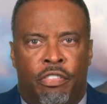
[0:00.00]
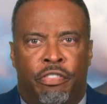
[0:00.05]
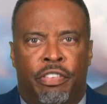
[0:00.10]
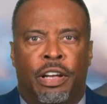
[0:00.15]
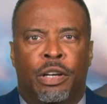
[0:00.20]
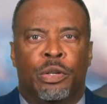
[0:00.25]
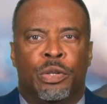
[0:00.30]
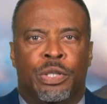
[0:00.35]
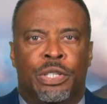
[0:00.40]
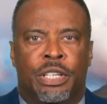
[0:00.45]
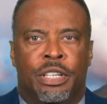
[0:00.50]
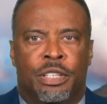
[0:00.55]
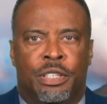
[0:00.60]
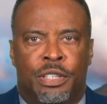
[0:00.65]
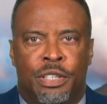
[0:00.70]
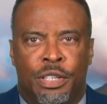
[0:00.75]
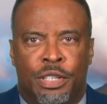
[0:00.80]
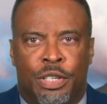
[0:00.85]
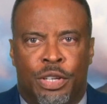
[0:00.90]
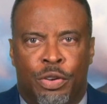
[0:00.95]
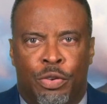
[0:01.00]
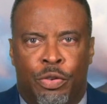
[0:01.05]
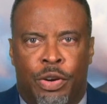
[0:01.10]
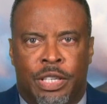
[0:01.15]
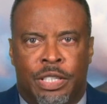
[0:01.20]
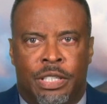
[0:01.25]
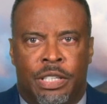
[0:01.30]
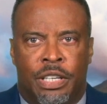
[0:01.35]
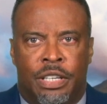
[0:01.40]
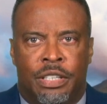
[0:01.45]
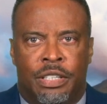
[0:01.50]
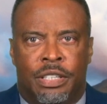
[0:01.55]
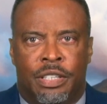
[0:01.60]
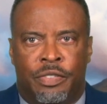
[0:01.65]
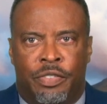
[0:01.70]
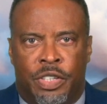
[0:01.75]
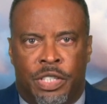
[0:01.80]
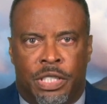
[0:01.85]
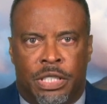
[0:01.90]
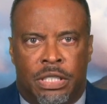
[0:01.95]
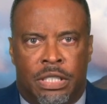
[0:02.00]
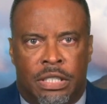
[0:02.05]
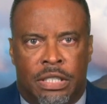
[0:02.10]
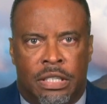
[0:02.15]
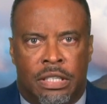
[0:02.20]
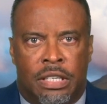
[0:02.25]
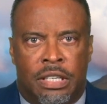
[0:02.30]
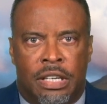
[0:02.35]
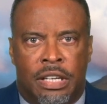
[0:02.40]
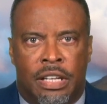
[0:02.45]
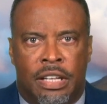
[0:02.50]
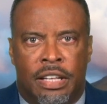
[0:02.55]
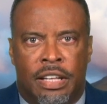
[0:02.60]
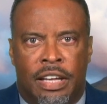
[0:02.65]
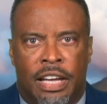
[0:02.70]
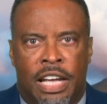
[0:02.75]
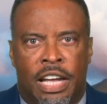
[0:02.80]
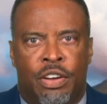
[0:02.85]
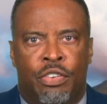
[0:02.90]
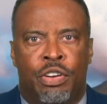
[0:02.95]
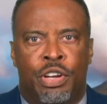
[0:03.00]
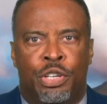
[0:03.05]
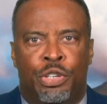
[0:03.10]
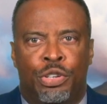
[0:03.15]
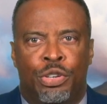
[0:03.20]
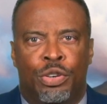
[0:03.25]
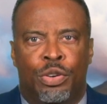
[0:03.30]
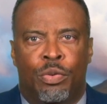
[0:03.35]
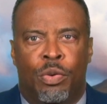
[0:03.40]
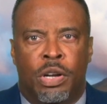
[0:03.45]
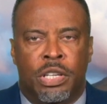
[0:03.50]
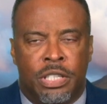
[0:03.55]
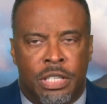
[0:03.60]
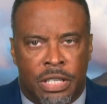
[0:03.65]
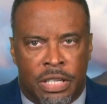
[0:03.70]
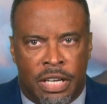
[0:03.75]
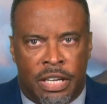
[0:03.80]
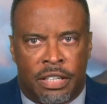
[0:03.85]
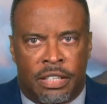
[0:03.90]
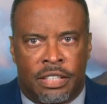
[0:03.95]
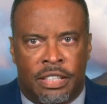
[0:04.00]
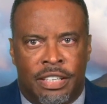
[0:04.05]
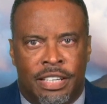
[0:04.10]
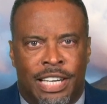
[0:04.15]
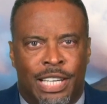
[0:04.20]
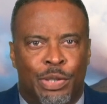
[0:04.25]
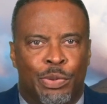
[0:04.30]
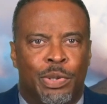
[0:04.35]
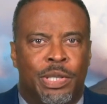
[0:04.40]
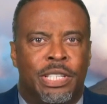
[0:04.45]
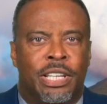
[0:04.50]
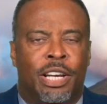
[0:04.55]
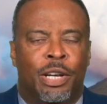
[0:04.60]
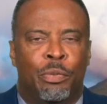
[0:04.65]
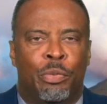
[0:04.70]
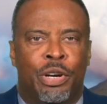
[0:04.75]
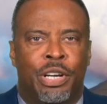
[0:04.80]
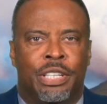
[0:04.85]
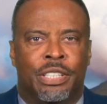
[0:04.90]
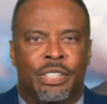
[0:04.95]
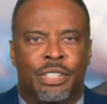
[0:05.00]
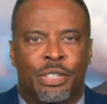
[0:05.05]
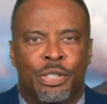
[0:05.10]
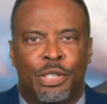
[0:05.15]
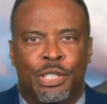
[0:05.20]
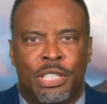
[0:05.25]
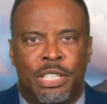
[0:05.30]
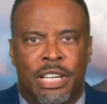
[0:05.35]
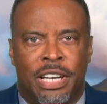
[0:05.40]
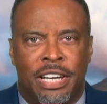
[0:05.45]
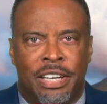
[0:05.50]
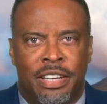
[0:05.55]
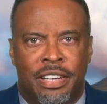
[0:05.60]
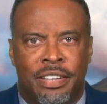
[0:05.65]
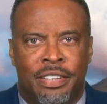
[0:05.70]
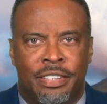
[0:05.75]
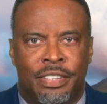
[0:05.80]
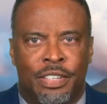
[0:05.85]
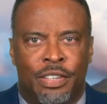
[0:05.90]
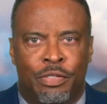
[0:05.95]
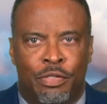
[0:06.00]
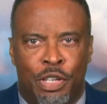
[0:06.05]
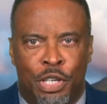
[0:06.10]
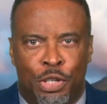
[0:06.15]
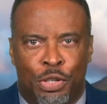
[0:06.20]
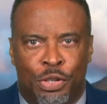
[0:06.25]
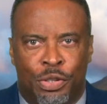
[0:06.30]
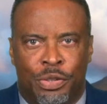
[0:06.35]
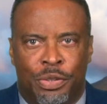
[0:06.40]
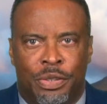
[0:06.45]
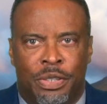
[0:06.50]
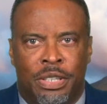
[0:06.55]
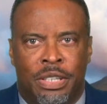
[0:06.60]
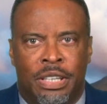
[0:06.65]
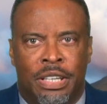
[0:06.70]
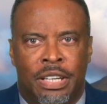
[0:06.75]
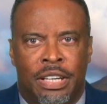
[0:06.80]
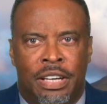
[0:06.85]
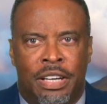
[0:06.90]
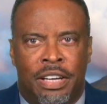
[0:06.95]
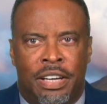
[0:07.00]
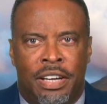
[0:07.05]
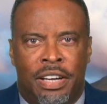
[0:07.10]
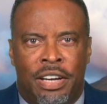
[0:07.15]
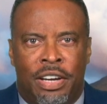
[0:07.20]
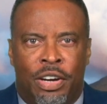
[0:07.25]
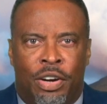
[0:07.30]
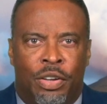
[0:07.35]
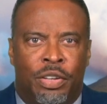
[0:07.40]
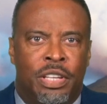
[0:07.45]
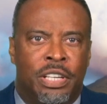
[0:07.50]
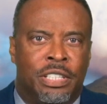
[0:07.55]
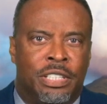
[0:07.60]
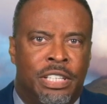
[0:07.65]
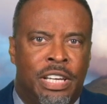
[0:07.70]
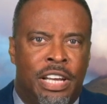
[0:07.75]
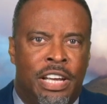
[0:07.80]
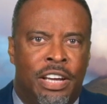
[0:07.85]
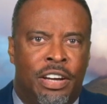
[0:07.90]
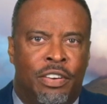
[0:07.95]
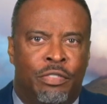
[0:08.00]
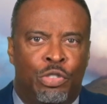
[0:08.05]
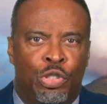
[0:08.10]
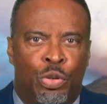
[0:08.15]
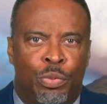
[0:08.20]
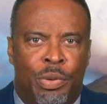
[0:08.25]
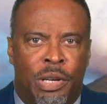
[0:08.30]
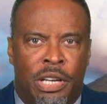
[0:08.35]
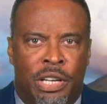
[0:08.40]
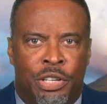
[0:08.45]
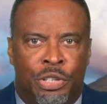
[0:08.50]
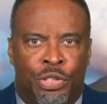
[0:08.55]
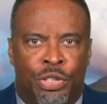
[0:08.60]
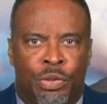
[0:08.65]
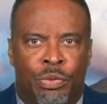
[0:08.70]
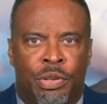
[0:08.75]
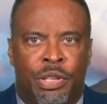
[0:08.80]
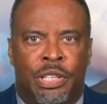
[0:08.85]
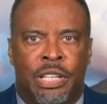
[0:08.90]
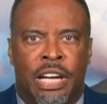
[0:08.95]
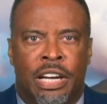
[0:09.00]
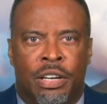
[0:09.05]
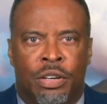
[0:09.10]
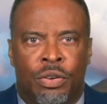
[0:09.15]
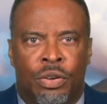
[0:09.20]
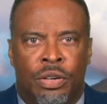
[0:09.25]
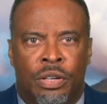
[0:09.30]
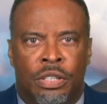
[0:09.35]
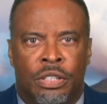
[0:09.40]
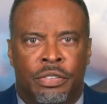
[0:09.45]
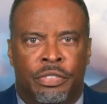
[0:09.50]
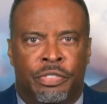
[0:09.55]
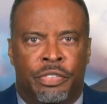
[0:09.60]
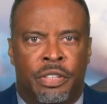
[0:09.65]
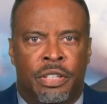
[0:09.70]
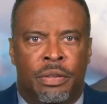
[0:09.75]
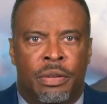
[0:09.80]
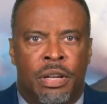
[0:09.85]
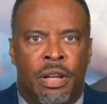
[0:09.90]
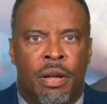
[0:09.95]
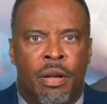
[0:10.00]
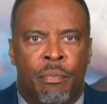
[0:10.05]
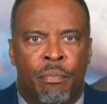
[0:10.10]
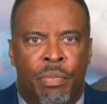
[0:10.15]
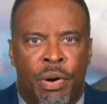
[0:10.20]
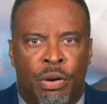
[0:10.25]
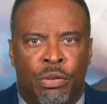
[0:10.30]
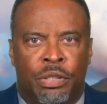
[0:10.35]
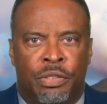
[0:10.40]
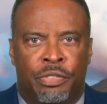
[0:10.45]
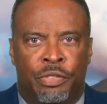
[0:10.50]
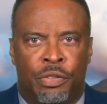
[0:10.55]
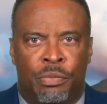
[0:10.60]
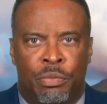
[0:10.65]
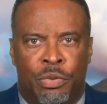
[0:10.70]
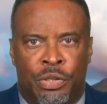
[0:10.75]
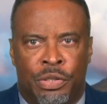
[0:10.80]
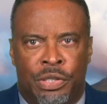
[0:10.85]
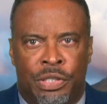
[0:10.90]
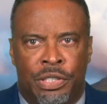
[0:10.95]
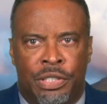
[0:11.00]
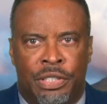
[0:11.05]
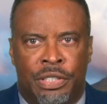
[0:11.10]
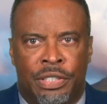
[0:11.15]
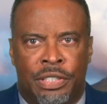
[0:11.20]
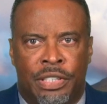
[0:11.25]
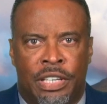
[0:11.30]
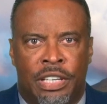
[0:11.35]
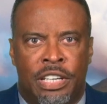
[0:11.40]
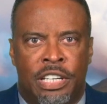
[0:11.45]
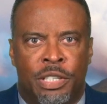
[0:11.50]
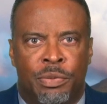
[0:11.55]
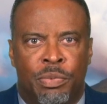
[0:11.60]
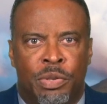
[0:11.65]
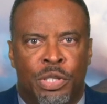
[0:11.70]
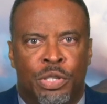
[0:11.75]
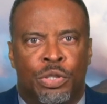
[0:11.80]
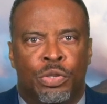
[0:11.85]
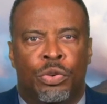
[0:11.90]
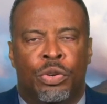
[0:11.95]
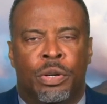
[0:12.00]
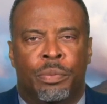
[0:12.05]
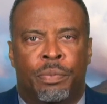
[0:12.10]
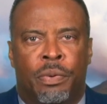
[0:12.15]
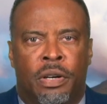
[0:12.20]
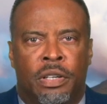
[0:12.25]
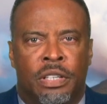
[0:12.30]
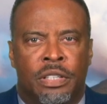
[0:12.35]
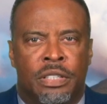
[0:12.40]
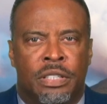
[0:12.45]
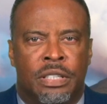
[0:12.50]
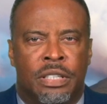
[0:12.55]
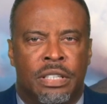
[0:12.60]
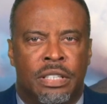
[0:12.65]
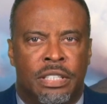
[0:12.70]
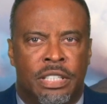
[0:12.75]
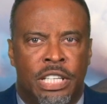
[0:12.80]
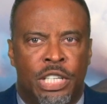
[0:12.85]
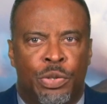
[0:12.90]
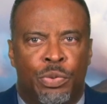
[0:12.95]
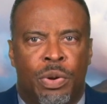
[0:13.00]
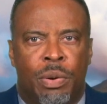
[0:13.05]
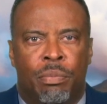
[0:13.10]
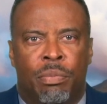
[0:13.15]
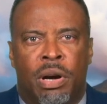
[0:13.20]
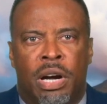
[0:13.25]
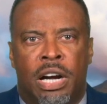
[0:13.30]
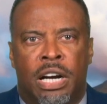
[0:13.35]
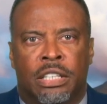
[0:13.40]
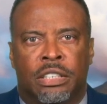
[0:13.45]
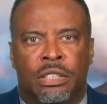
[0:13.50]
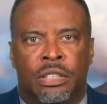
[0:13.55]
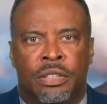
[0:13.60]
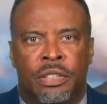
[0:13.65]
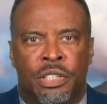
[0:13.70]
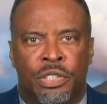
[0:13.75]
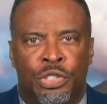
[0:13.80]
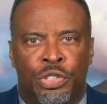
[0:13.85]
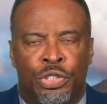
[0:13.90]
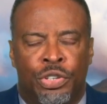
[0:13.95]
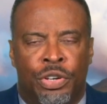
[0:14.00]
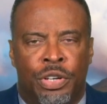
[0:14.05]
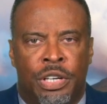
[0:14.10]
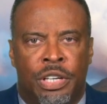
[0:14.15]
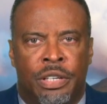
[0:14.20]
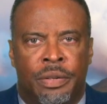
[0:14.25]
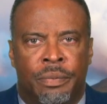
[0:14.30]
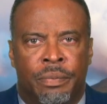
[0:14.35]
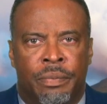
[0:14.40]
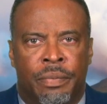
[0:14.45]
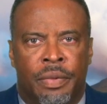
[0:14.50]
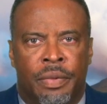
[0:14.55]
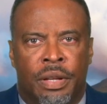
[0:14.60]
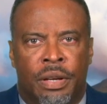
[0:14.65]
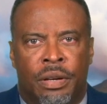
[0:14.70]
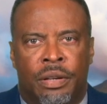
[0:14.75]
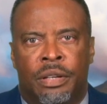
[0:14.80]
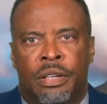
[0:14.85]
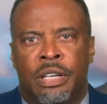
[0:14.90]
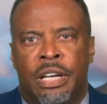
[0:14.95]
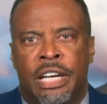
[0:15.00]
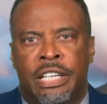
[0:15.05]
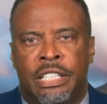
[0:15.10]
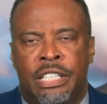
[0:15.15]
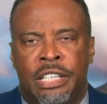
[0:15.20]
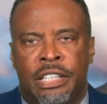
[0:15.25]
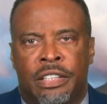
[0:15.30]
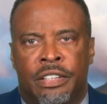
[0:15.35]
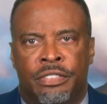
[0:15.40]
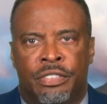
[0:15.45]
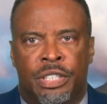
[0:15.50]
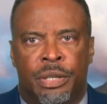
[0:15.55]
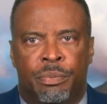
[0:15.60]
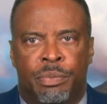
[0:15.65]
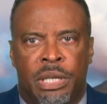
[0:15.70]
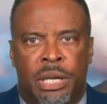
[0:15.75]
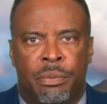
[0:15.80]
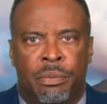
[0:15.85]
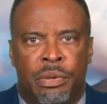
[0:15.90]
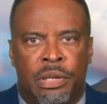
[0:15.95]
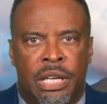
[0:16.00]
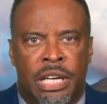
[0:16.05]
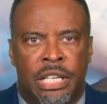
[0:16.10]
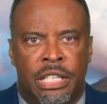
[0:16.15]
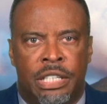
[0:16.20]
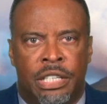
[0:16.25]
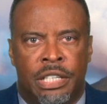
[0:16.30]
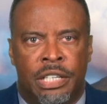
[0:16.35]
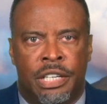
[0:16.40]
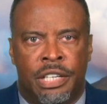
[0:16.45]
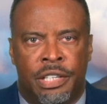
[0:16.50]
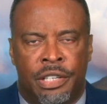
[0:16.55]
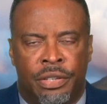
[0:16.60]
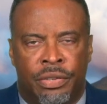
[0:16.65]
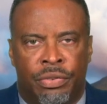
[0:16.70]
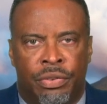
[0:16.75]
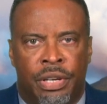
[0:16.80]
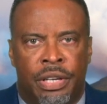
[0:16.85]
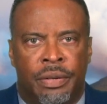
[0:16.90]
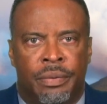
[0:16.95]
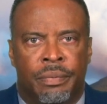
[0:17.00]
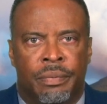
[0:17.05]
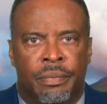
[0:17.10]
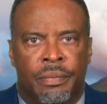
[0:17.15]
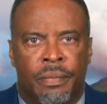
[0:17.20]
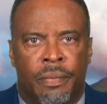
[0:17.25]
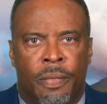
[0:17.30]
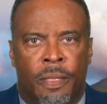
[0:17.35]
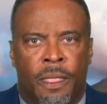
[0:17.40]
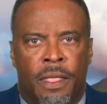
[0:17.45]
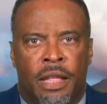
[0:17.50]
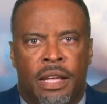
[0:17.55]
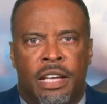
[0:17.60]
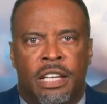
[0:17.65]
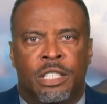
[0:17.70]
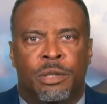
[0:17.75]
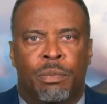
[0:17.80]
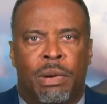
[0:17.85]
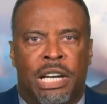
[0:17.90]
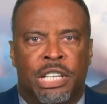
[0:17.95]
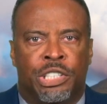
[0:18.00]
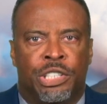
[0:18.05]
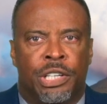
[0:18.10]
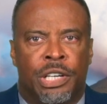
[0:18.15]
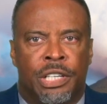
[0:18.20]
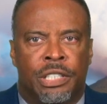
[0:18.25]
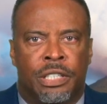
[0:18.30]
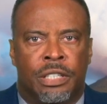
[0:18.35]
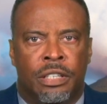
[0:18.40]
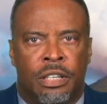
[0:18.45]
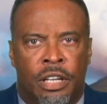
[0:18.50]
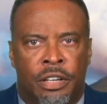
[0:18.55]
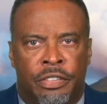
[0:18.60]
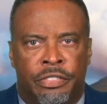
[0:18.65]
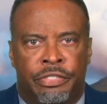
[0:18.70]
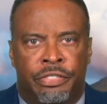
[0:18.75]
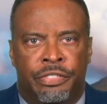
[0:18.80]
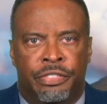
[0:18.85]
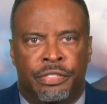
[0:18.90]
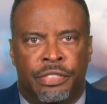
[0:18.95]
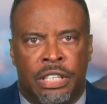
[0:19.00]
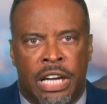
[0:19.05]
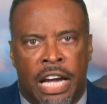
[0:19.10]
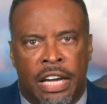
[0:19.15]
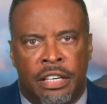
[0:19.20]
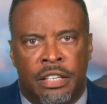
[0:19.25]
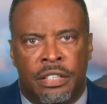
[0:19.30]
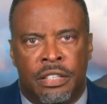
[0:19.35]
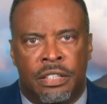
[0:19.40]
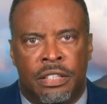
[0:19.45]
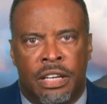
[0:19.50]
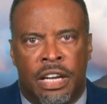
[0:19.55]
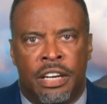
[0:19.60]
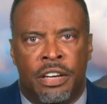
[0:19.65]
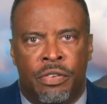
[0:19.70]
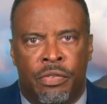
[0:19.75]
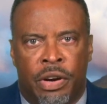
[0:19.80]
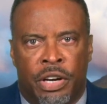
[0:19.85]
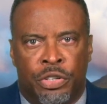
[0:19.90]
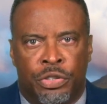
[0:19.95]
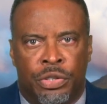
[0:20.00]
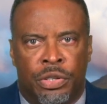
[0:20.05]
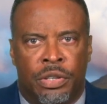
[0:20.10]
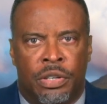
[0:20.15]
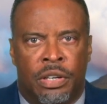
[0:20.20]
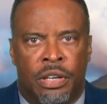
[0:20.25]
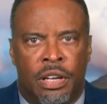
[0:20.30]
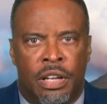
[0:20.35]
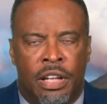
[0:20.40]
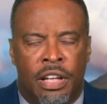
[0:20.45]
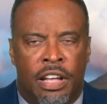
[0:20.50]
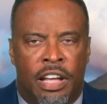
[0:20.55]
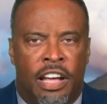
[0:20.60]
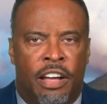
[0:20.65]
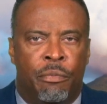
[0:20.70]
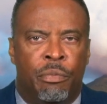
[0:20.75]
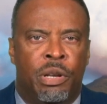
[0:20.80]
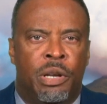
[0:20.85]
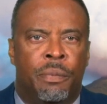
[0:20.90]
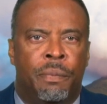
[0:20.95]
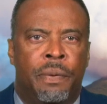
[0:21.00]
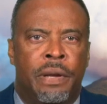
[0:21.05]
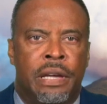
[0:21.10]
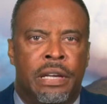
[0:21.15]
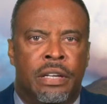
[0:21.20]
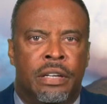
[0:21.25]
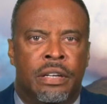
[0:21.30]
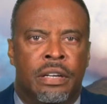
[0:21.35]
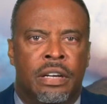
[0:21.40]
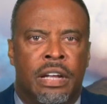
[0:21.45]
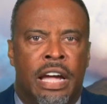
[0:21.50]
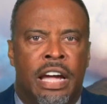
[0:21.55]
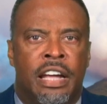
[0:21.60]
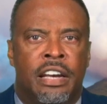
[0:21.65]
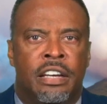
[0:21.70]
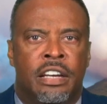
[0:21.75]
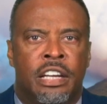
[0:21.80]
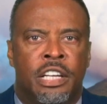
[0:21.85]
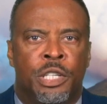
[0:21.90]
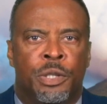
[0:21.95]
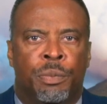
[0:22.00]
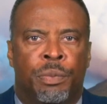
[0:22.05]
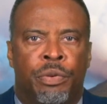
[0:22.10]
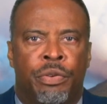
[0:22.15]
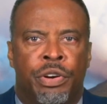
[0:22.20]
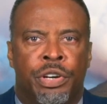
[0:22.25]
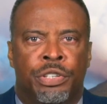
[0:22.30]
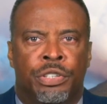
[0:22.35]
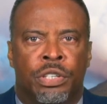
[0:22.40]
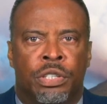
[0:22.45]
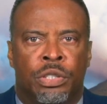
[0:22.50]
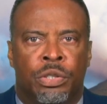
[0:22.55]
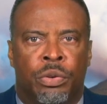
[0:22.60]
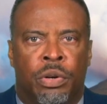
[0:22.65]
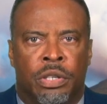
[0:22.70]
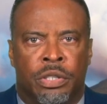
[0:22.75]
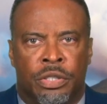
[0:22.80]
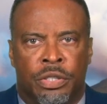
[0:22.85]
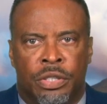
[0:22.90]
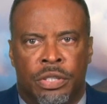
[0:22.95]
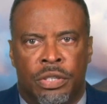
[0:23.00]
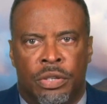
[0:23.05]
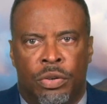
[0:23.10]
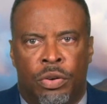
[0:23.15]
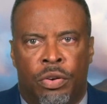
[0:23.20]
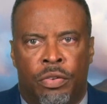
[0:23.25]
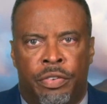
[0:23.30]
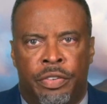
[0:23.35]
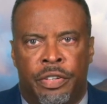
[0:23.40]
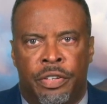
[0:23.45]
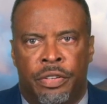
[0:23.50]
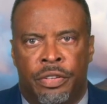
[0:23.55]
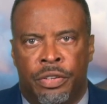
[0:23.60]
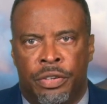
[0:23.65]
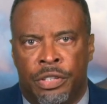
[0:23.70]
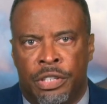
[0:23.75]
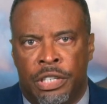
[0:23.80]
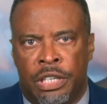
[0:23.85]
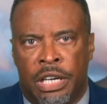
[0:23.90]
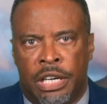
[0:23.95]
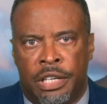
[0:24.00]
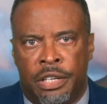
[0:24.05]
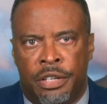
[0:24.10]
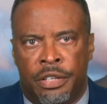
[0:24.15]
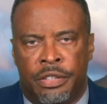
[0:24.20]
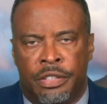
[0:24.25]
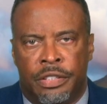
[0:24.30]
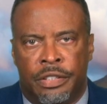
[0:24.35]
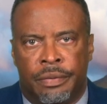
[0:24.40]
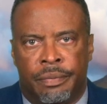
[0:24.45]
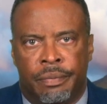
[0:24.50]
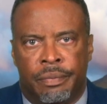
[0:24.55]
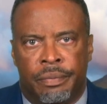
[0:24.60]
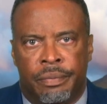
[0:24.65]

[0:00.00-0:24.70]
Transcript: Fellow citizens, residents, and visitors, I greet you once again as we celebrate 39 years of nationhood. On this day of jubilation, we thank God for the bountiful mercies that He has bestowed upon us since we embarked on this journey on the 19th of September, 1983. His matchless love, guidance, and direction have been a beacon and inspiration to us over the 39 years.